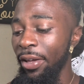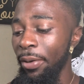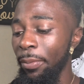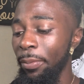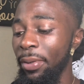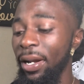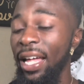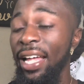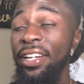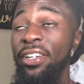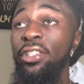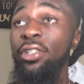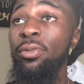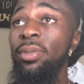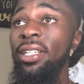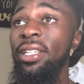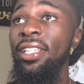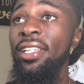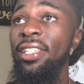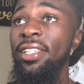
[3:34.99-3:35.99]
But I do
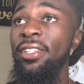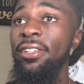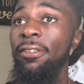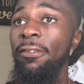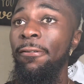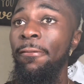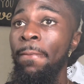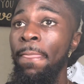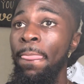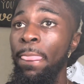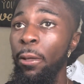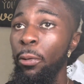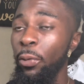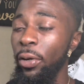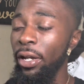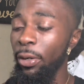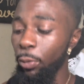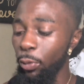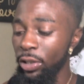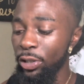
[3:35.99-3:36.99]
believe with
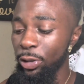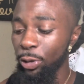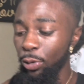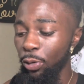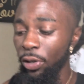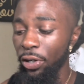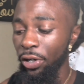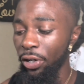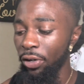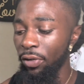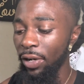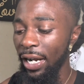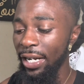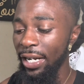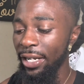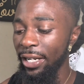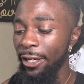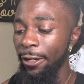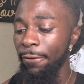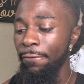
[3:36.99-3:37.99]
what's going on right
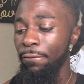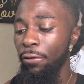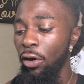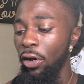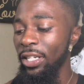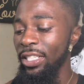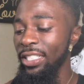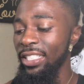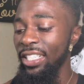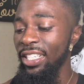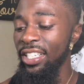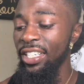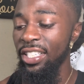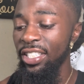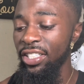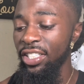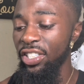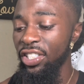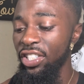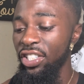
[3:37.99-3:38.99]
now, as far as the, the,
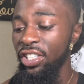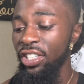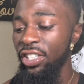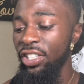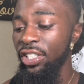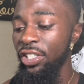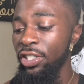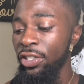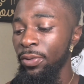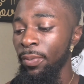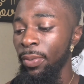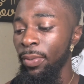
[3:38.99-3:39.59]
the judge